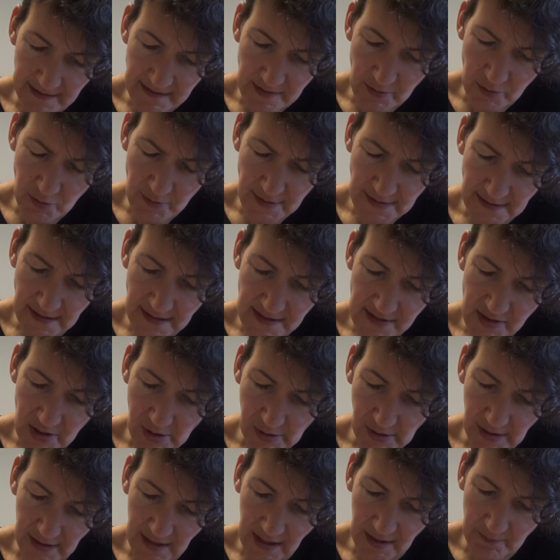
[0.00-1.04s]
doing this you
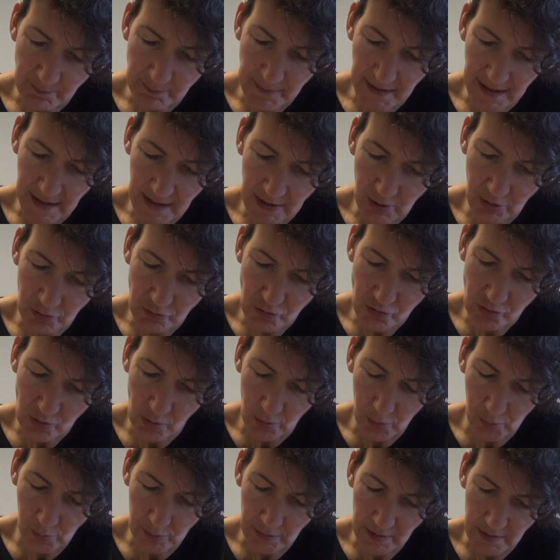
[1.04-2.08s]
can have better
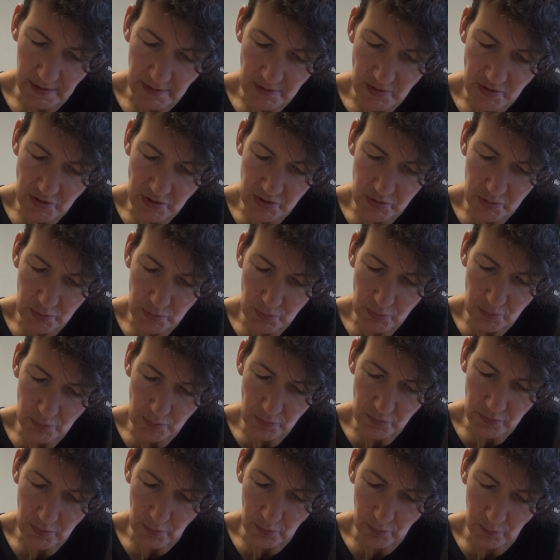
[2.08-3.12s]
control and
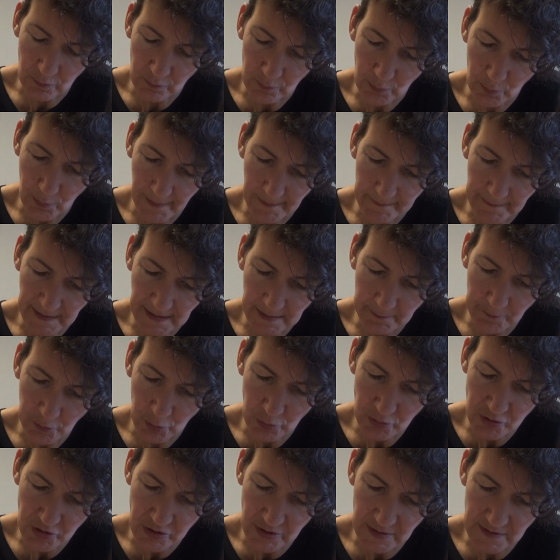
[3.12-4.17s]
soothe overwhelming
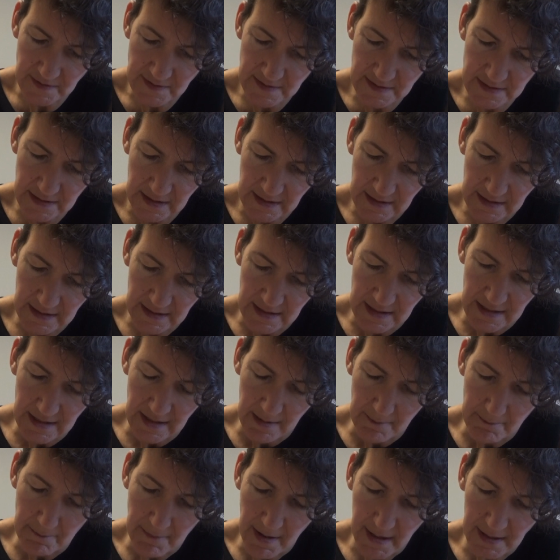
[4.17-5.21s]
emotions.
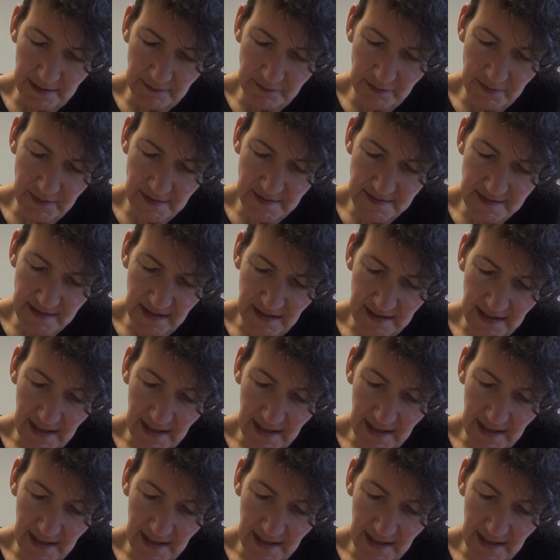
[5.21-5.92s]
Mindfulness can